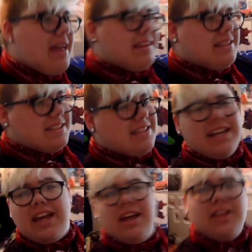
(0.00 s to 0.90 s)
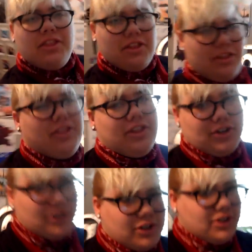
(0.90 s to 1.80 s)
This is like the
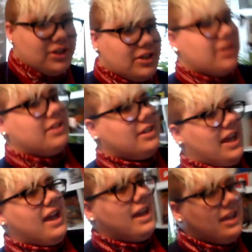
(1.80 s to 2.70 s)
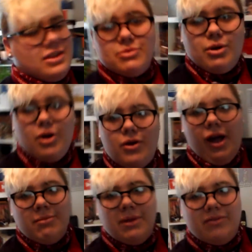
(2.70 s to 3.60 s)
third day in a row
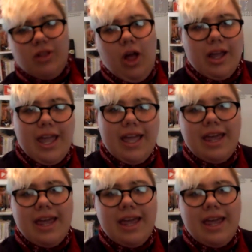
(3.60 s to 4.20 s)
I've been vlogging,